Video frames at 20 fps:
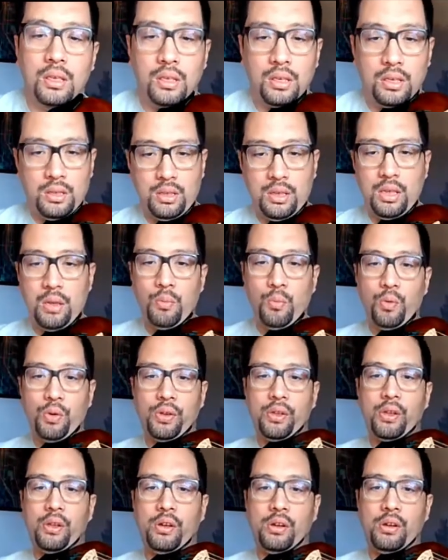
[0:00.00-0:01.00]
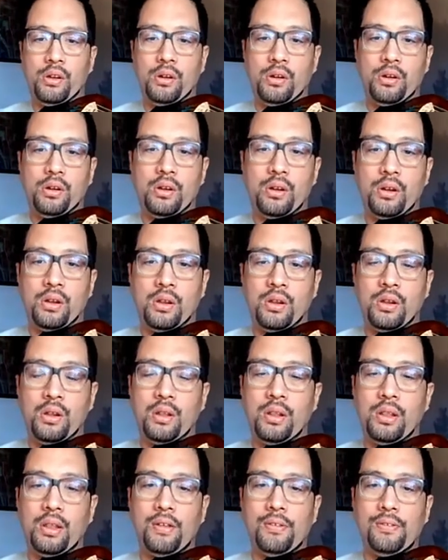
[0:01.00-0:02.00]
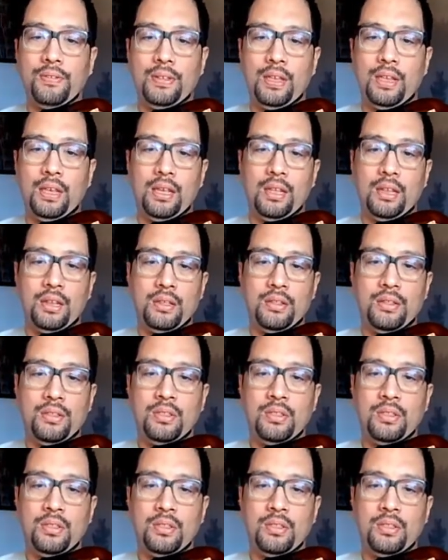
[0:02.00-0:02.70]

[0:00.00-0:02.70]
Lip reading: keep working on our left hand,